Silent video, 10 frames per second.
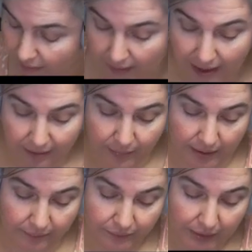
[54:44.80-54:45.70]
that I've
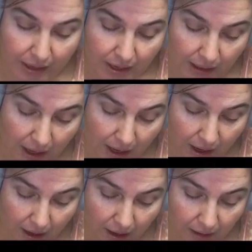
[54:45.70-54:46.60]
been
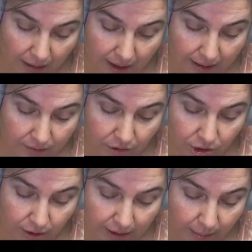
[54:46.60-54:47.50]
kind of
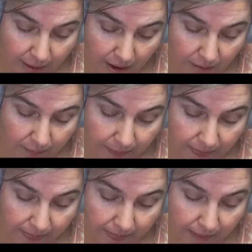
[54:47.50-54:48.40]
learning about.
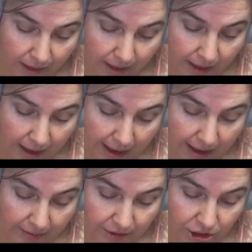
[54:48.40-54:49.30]

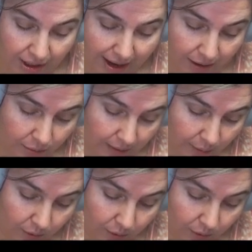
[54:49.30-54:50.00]
And the shadowing with